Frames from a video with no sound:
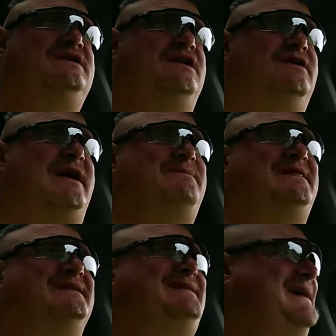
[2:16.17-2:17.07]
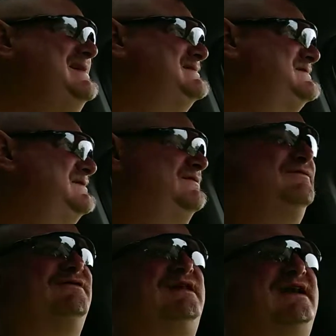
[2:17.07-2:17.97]
gave me the taste
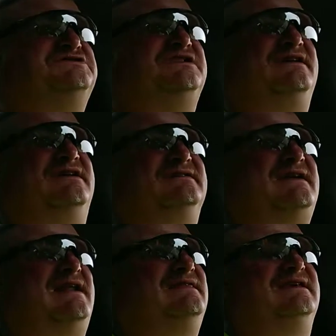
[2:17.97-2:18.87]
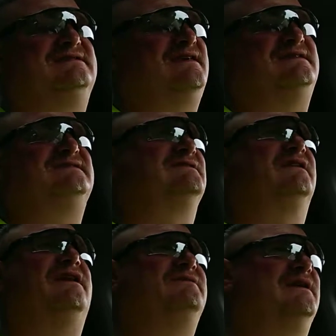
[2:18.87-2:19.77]
for the engineering side of things, and I just
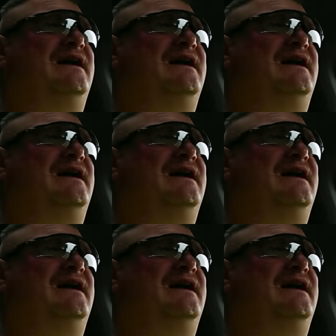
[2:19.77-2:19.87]
loved it.